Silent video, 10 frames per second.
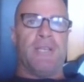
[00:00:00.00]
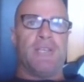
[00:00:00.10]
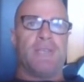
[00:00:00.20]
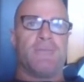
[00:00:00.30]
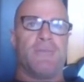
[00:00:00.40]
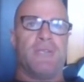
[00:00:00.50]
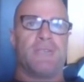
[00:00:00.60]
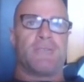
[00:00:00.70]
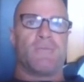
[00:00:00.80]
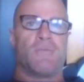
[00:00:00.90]

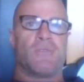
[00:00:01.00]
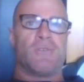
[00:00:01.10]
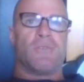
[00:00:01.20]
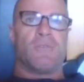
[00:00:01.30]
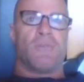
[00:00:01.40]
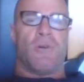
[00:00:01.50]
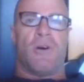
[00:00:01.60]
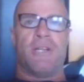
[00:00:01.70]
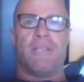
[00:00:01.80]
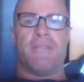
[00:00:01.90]
just
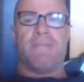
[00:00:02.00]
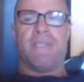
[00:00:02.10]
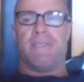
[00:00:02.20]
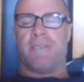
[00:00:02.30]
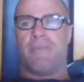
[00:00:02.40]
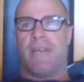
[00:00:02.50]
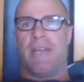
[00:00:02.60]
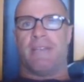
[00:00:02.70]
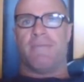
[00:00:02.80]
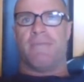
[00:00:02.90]
grinded them into the
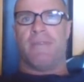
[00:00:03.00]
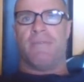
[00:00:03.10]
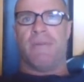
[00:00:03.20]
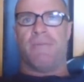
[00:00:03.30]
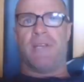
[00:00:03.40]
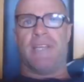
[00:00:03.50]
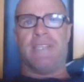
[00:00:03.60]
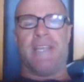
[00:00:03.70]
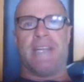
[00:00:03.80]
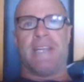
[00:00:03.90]
ground. We
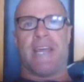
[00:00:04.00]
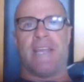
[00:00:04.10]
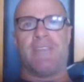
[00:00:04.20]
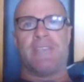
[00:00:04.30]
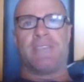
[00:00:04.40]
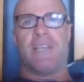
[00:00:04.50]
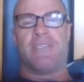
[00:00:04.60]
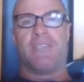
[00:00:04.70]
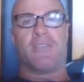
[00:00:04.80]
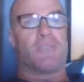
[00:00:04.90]
really did, and it
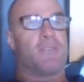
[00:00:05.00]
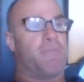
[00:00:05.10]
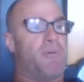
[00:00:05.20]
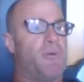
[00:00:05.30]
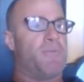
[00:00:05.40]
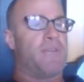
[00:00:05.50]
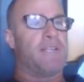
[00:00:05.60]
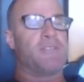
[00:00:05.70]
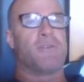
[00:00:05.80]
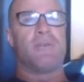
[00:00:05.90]
just got to the point where
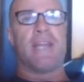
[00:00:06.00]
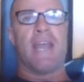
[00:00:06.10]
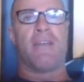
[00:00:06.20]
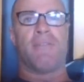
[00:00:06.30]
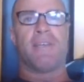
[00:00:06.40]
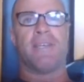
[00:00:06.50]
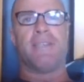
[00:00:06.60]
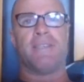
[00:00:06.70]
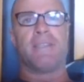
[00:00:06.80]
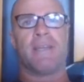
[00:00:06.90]
they just couldn't handle the
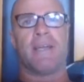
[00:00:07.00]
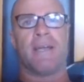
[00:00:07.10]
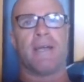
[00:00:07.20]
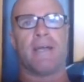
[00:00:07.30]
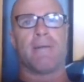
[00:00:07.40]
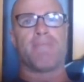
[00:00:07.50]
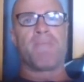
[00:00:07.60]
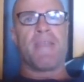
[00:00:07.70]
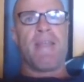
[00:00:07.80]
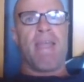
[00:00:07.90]
heat.
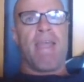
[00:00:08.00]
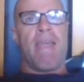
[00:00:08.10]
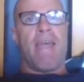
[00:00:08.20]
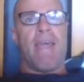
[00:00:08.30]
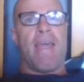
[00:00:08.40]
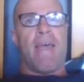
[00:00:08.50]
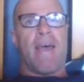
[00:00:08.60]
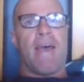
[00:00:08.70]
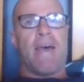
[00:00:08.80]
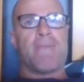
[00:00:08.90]
Um,
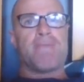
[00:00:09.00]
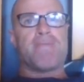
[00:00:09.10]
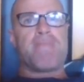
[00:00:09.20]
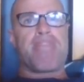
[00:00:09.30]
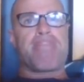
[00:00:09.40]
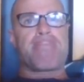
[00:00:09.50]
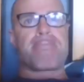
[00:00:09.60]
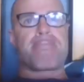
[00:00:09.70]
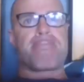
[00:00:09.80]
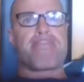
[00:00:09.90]
um,
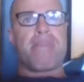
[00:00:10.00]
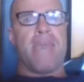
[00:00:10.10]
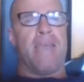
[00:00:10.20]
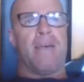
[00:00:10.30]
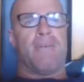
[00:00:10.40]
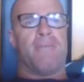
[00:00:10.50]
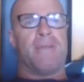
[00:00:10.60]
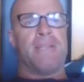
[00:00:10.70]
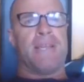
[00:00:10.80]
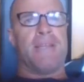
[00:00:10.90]
yeah, I
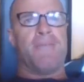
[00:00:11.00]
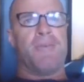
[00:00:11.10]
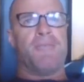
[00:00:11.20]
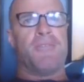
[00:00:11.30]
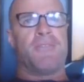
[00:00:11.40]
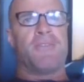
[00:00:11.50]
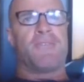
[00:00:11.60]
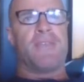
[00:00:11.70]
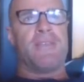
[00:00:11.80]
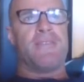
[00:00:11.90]
mean,
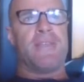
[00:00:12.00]
just